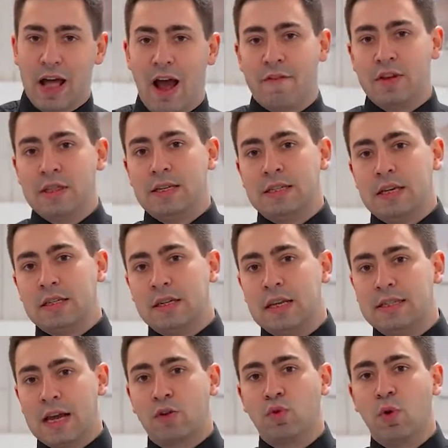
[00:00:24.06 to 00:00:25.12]
having this as an
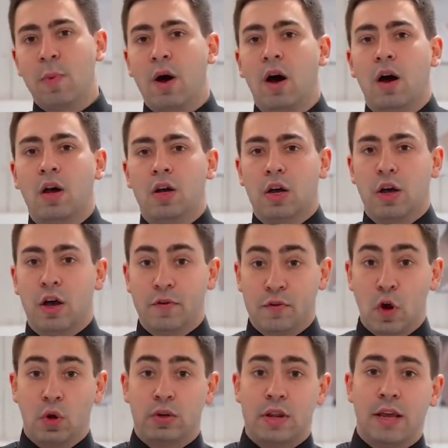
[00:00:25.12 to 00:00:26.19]
integral part
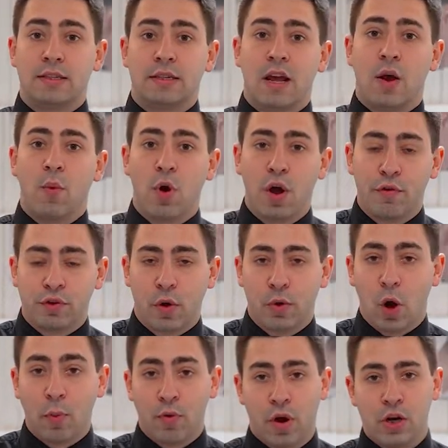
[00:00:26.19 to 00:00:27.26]
of your day-to-day workflow
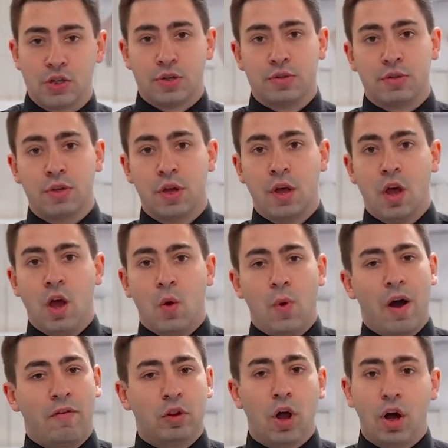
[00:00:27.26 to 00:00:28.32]
and operations.
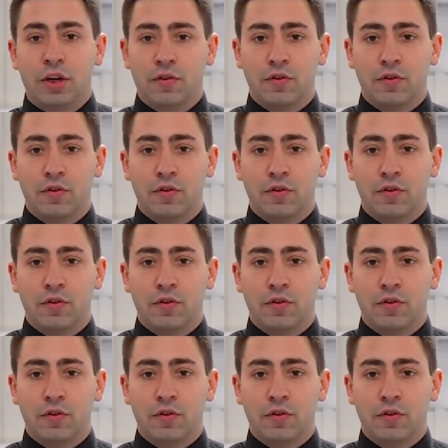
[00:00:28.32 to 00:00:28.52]
We have a lot of